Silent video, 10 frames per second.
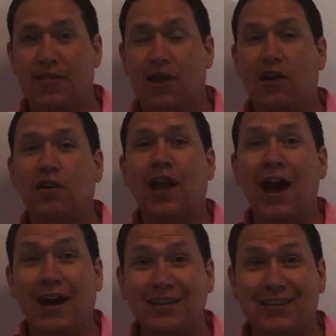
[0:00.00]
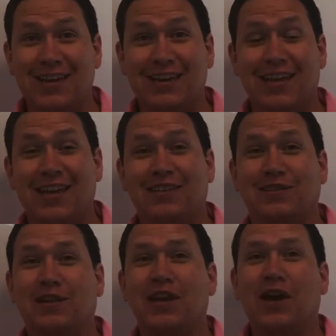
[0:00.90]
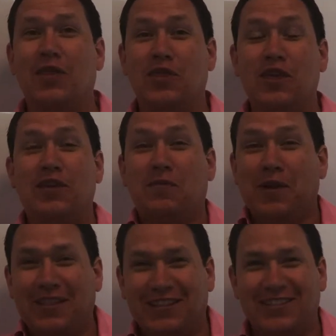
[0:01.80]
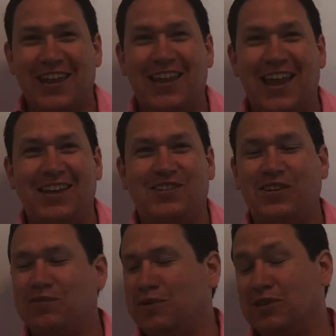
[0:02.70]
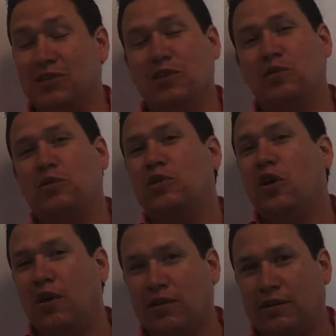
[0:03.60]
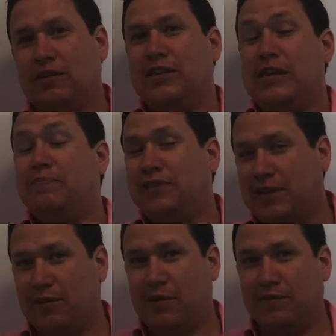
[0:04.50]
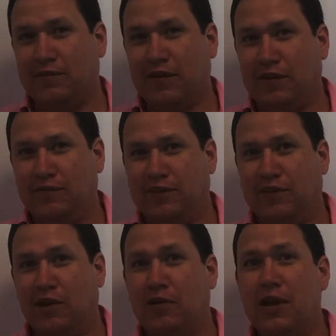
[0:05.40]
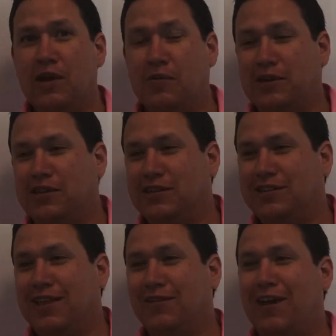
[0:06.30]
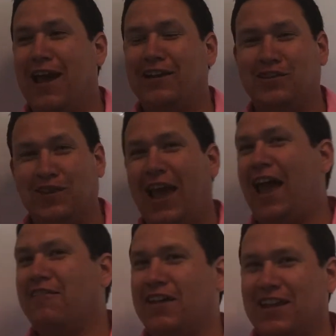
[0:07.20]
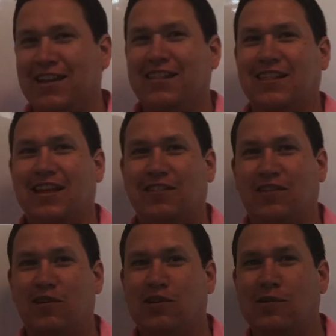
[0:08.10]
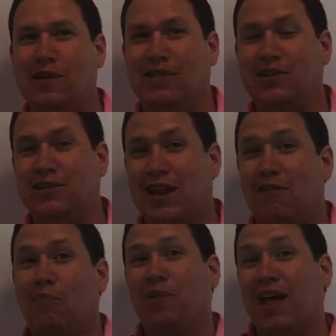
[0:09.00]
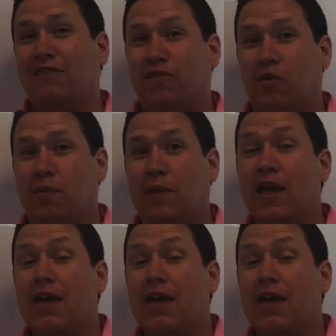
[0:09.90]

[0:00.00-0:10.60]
Their content is the real estate agents, which is the dark, deep secret of Zillow, which is they don't actually have anything that they're doing. They just have a platform